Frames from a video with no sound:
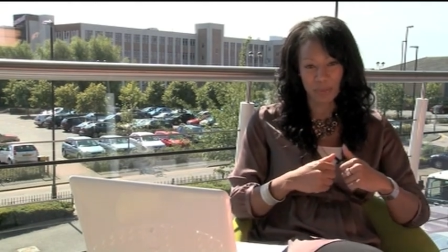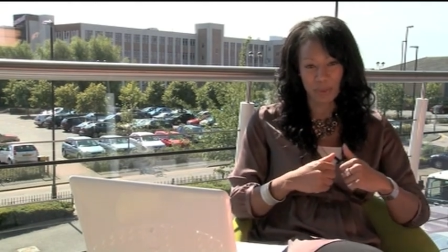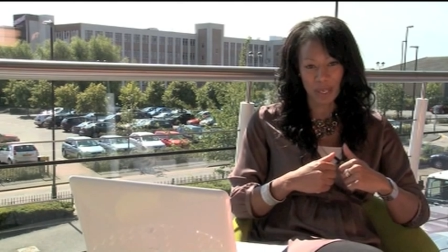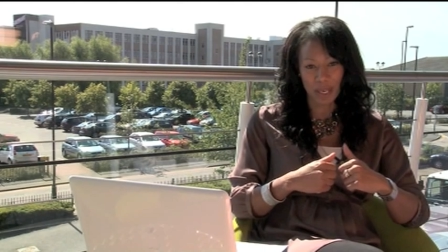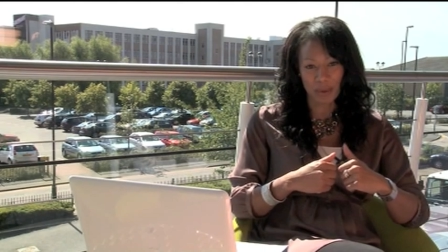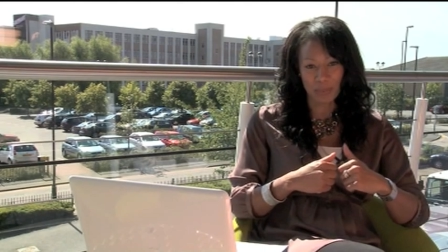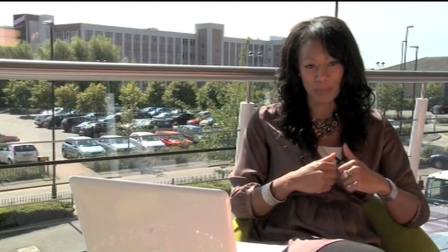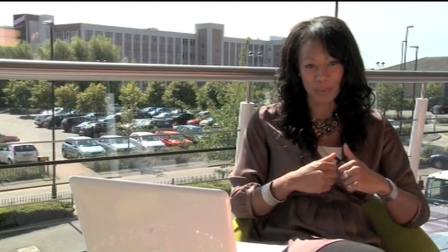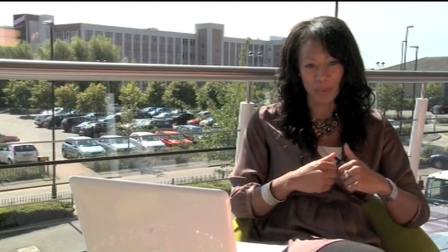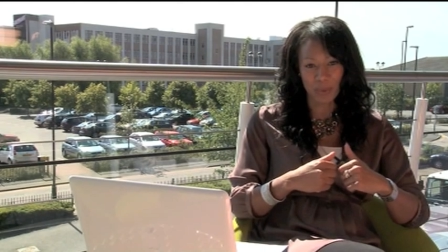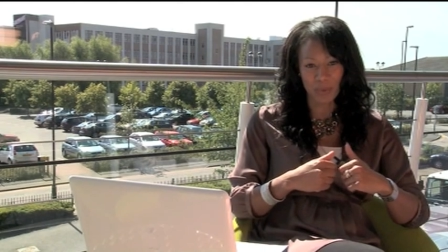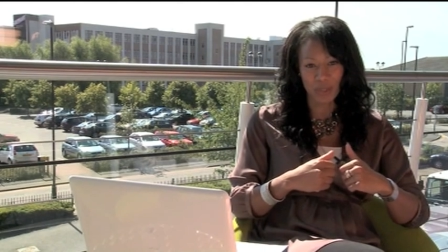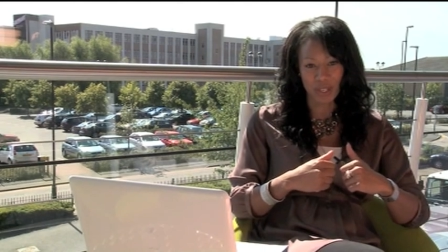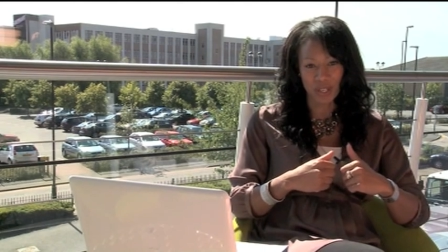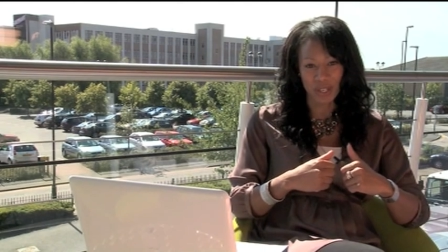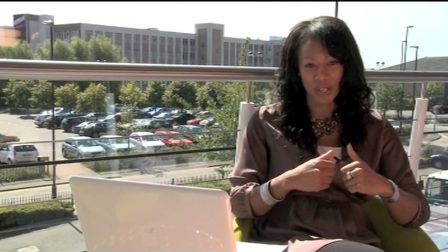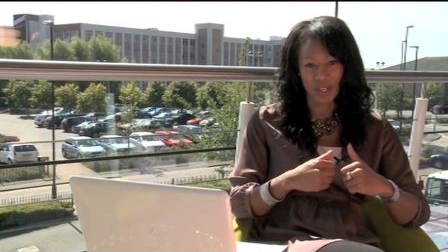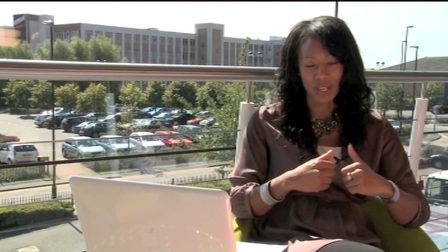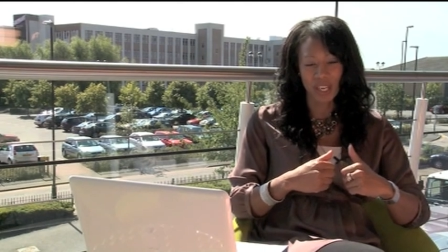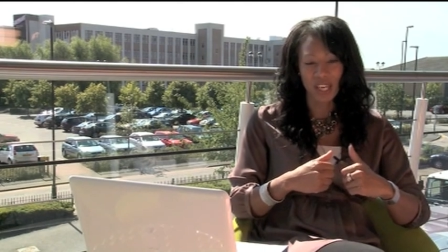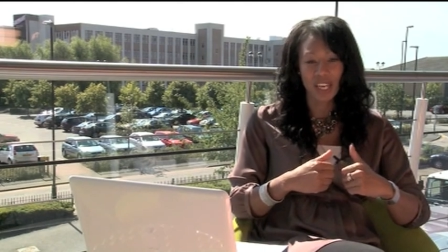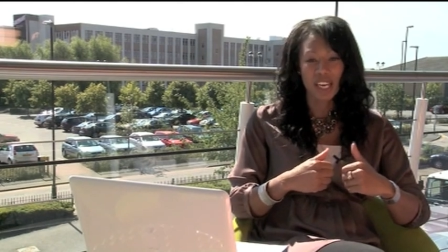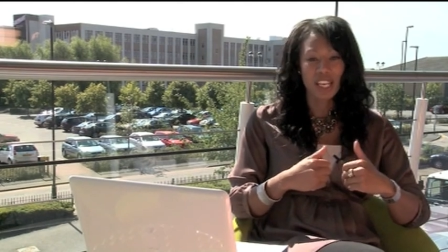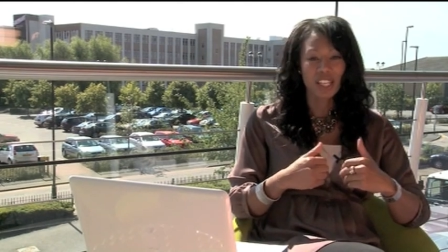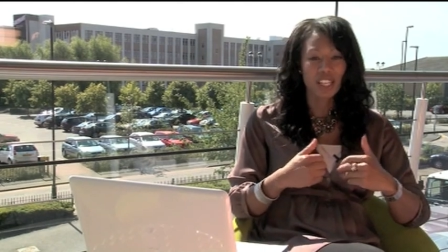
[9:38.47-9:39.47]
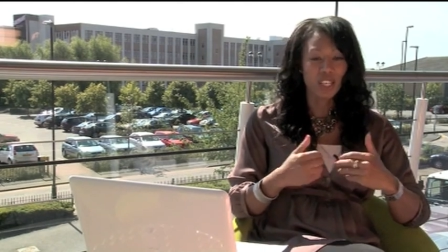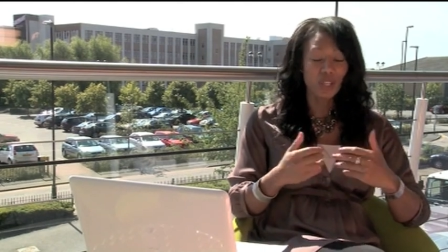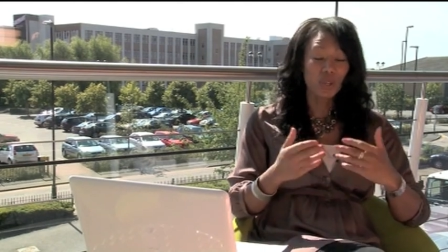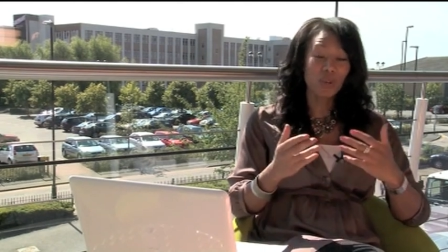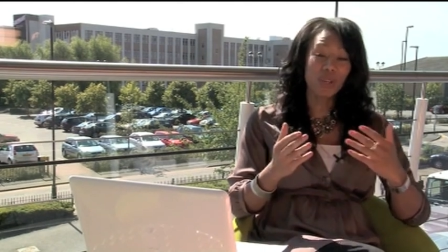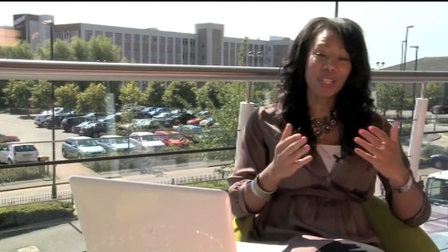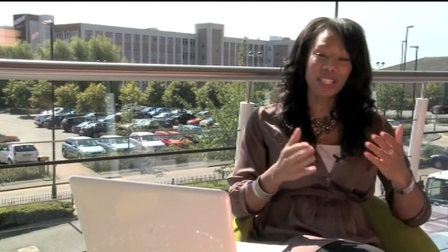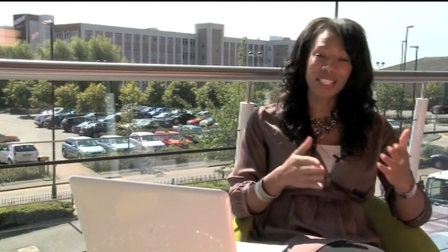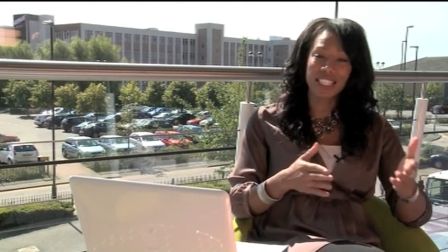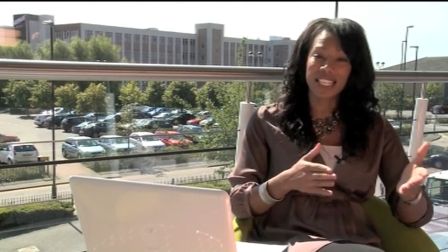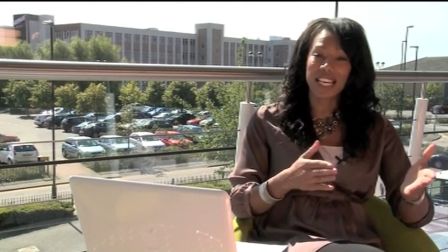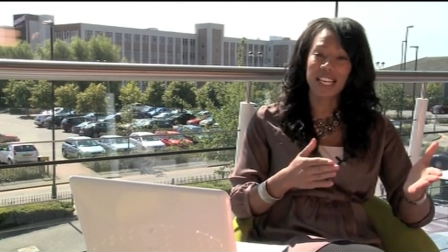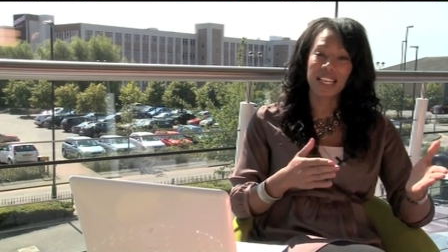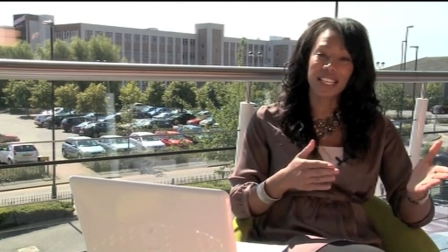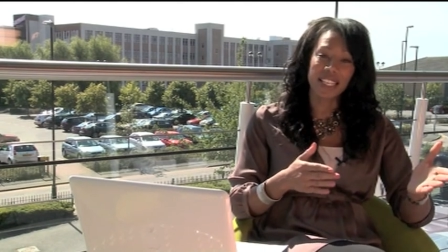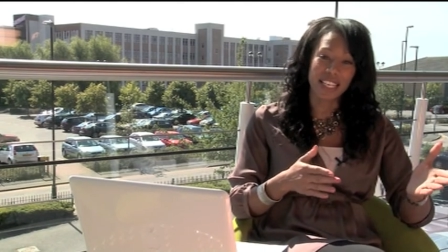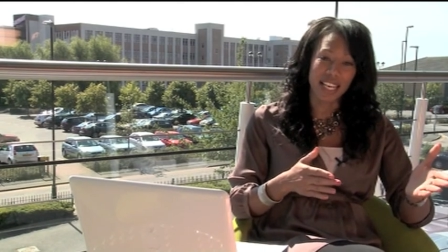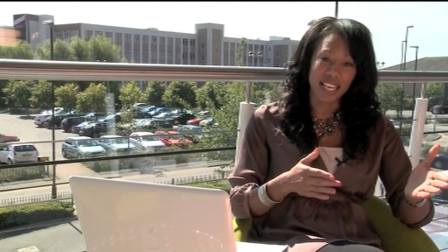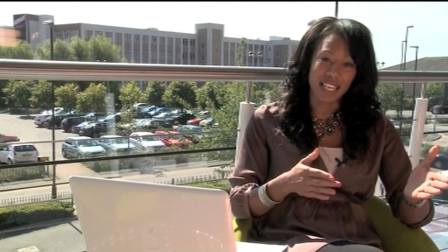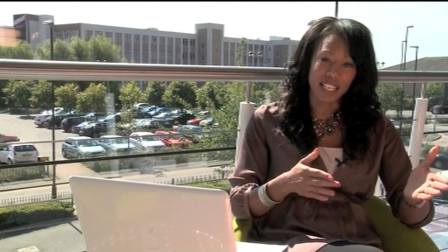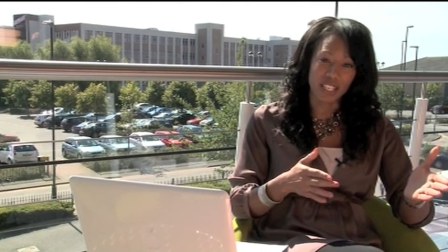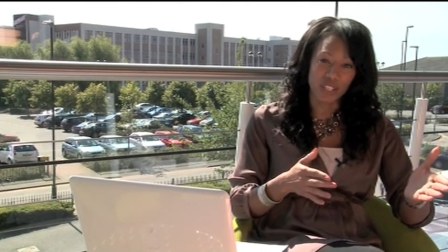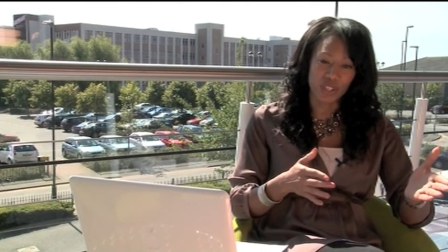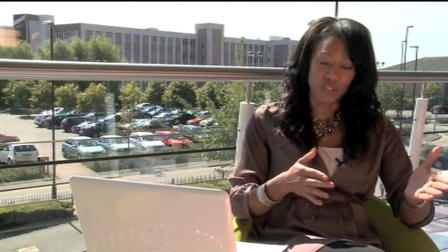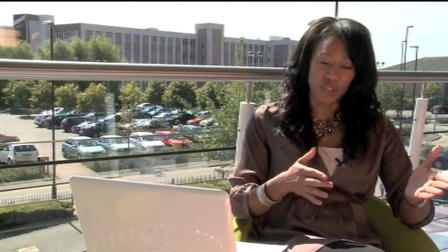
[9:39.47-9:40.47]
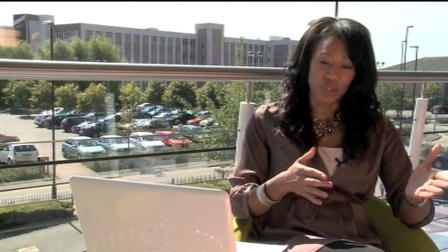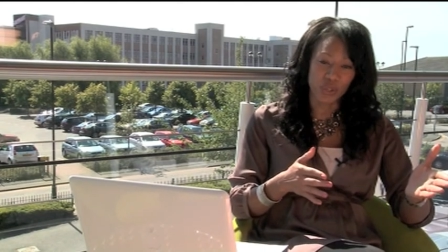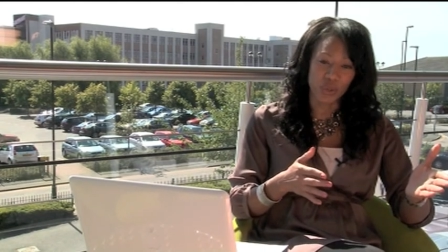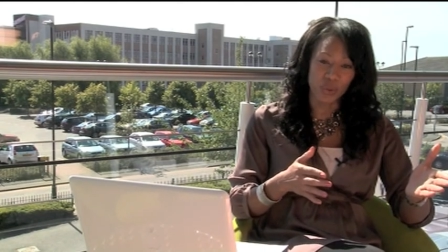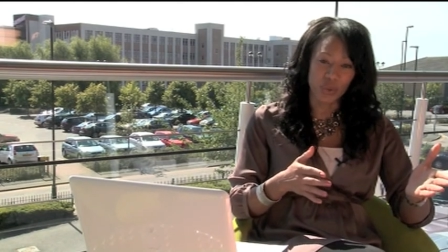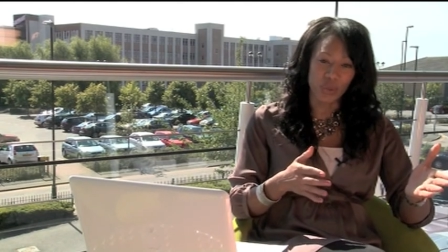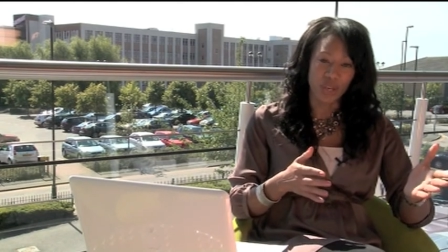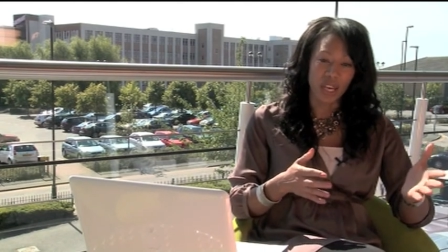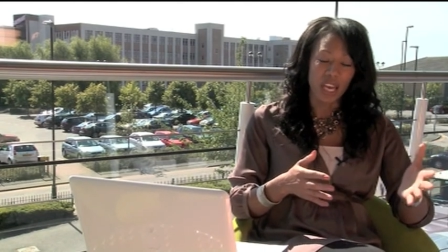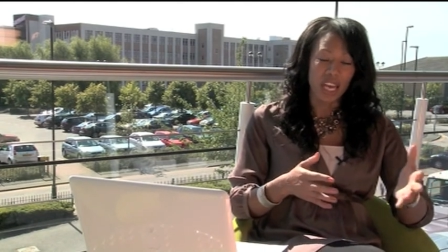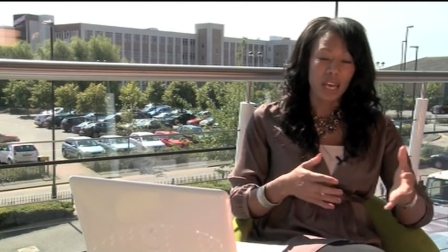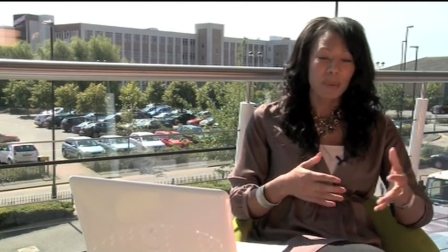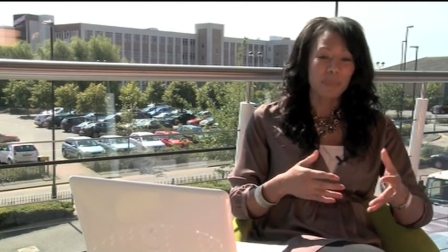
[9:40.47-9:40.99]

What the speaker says: people that you can delegate to.